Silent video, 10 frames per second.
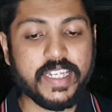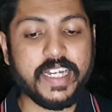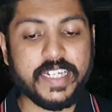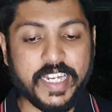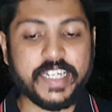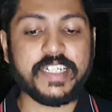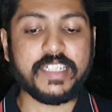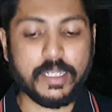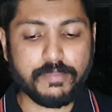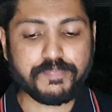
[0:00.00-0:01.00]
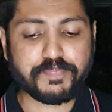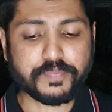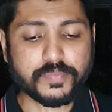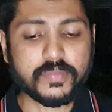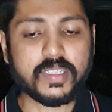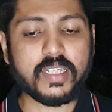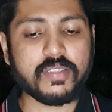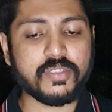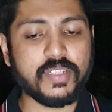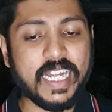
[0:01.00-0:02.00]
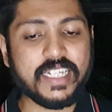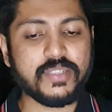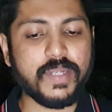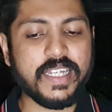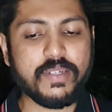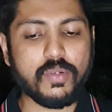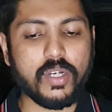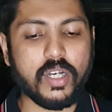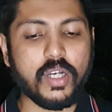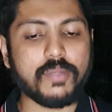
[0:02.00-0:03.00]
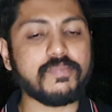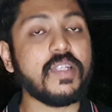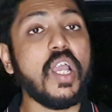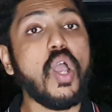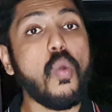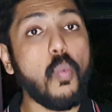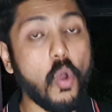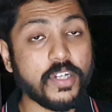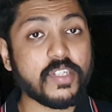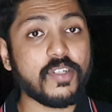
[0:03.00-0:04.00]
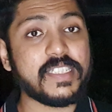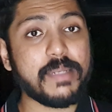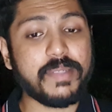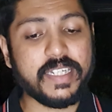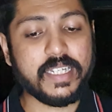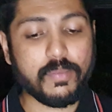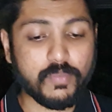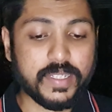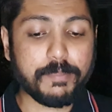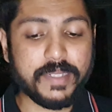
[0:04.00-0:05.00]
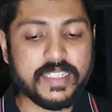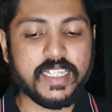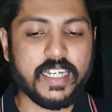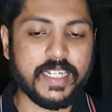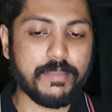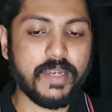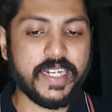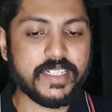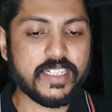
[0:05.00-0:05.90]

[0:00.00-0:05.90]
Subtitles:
had taken it up. So that is why, what concept did he come with pizza in mind?